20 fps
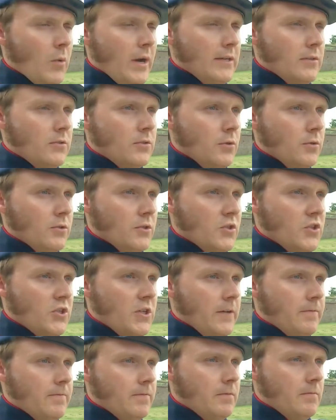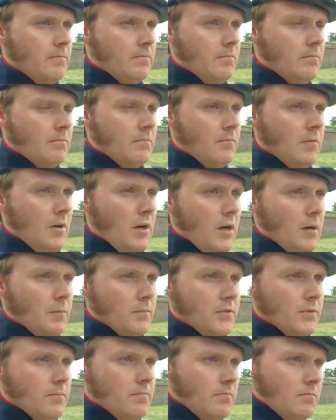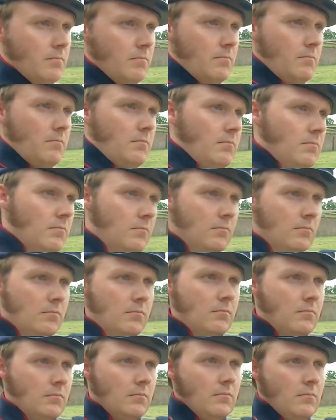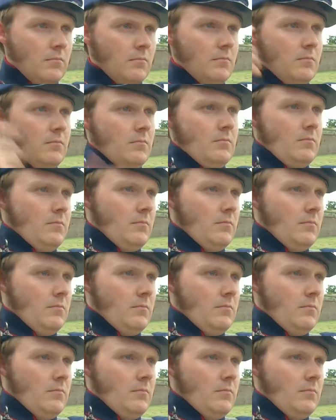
right shoulder shift, is literally getting into character.